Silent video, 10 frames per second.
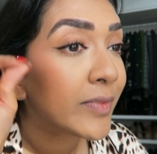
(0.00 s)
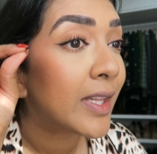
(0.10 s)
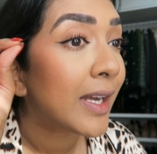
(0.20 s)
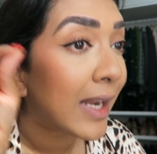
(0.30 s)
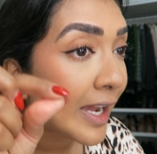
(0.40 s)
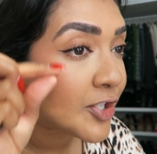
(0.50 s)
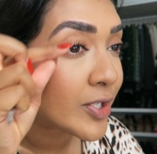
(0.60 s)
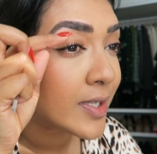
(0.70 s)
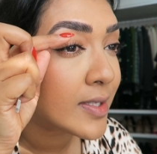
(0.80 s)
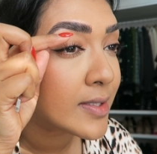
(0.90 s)
the
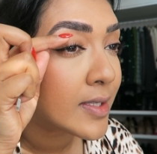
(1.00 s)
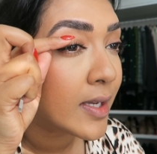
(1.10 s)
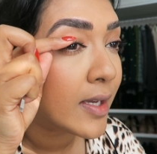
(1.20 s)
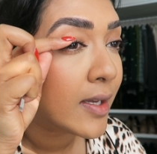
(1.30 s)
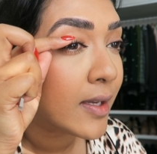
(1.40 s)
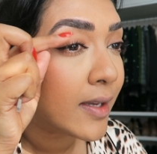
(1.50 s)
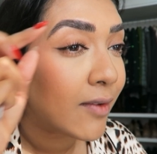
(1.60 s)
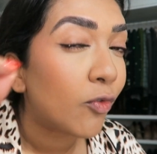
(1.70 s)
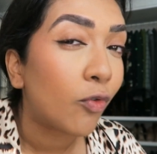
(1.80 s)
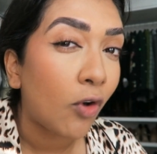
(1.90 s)
lashes,
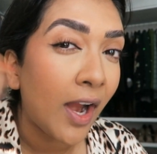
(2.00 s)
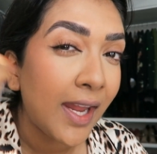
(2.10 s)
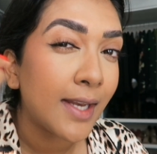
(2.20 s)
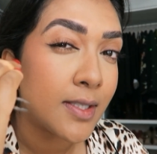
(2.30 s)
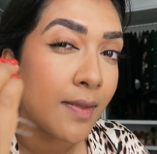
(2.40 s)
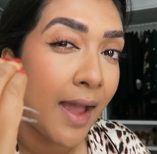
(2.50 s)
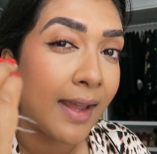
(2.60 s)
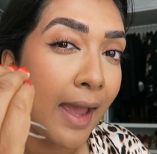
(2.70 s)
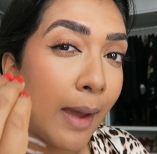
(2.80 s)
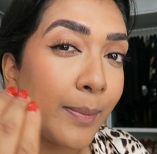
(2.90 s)
right into
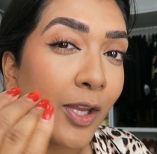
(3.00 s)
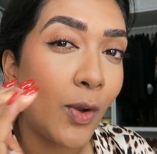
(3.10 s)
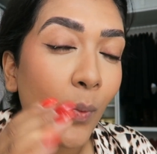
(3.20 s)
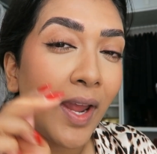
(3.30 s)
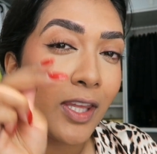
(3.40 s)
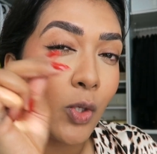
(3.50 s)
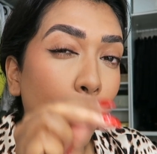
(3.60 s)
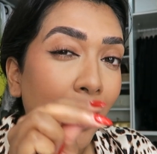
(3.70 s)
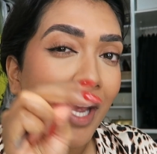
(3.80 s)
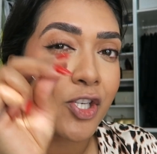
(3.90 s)
that gap. You know where
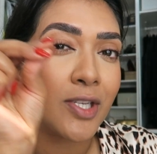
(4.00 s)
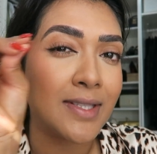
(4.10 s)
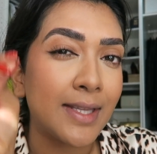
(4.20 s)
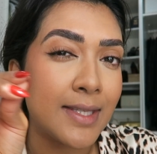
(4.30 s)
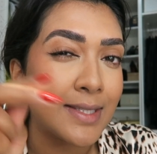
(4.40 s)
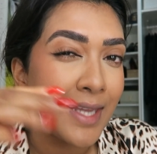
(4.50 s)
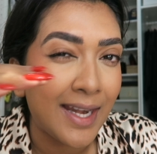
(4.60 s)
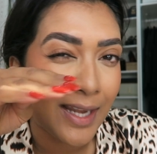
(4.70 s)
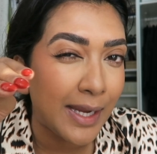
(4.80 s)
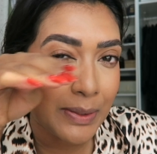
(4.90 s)
your lashes and the
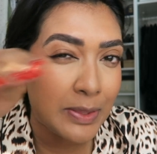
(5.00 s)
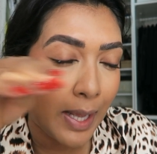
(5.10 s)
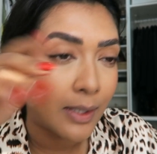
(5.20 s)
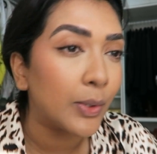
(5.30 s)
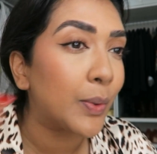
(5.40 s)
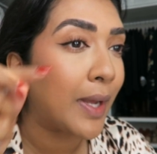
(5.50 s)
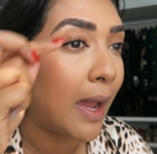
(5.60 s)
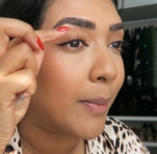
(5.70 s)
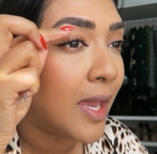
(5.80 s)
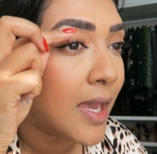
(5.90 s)
skin, like that little
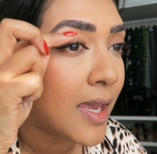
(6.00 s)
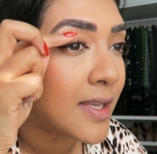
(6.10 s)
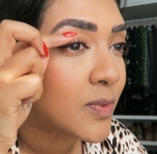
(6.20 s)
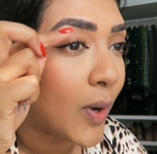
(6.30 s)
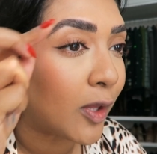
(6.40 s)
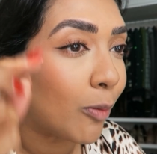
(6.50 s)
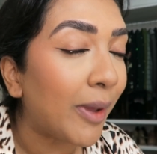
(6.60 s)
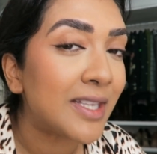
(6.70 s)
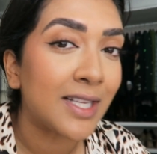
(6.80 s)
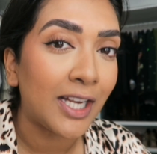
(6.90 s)
gap is where you're
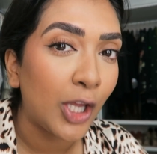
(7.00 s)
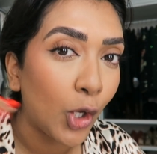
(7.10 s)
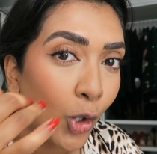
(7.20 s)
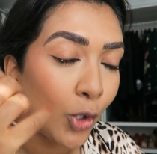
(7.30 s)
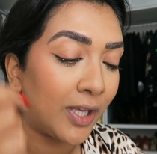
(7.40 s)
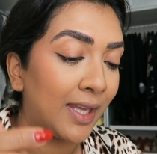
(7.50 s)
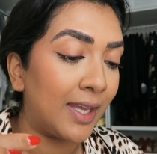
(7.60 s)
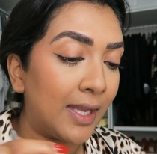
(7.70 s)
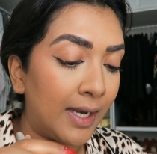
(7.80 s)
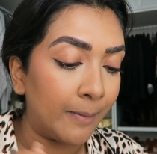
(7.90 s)
basically hooking
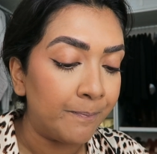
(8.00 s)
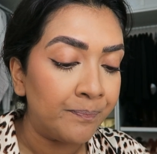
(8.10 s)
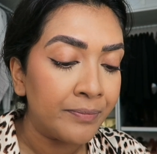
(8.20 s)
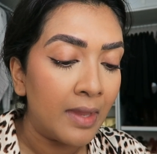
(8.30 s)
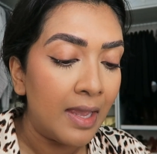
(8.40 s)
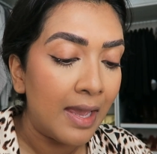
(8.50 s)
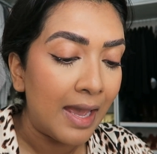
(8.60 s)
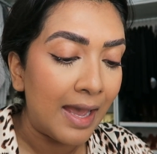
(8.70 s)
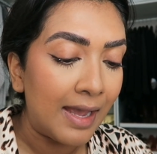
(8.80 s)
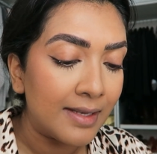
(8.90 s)
it in.
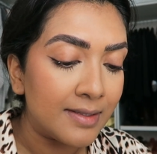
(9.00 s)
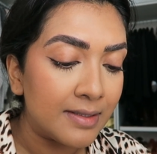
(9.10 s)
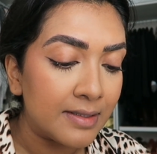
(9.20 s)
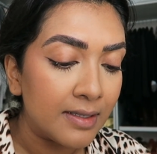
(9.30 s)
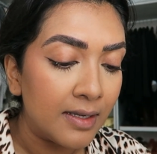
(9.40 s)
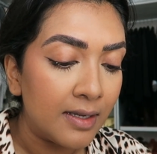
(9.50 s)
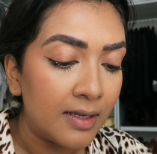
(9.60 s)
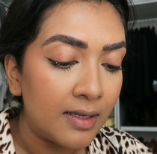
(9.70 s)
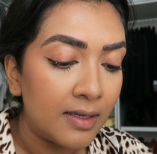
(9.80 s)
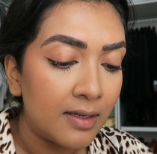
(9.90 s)
And
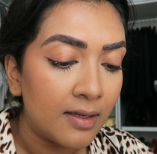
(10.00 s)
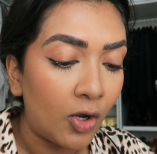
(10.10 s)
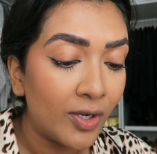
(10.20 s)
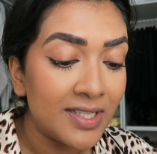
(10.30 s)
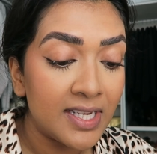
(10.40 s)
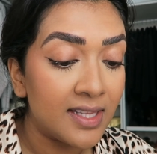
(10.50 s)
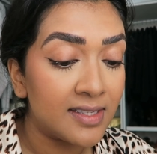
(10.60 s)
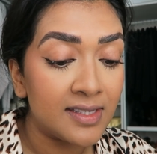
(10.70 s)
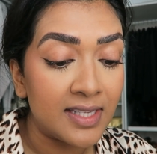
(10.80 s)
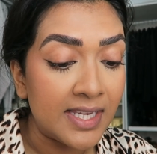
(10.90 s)
honestly,
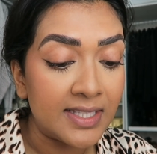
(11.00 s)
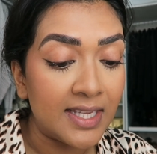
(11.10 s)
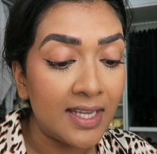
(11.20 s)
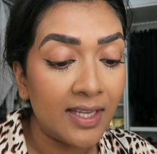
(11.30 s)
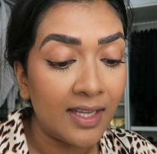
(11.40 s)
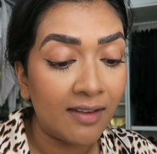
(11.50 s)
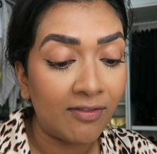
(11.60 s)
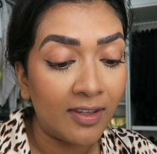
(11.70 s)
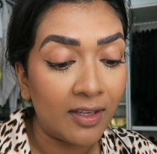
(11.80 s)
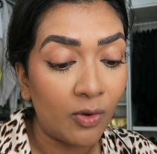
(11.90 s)
this is easy,
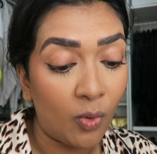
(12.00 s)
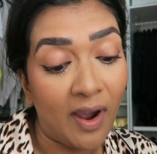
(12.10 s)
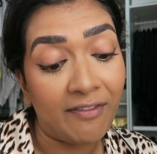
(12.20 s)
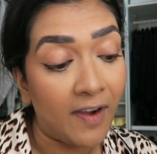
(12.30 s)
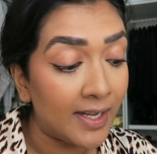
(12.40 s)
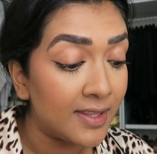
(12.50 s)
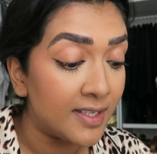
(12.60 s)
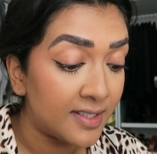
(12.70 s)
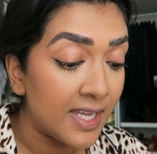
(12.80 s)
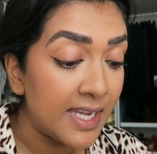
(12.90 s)
I find
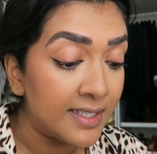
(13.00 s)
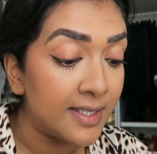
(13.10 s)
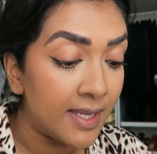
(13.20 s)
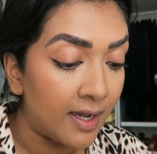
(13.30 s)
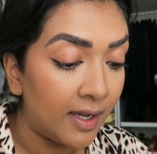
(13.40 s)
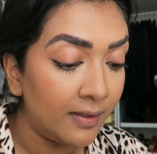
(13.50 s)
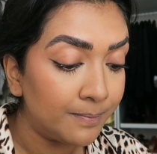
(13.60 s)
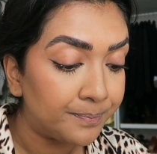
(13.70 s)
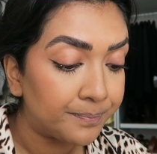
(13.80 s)
this easier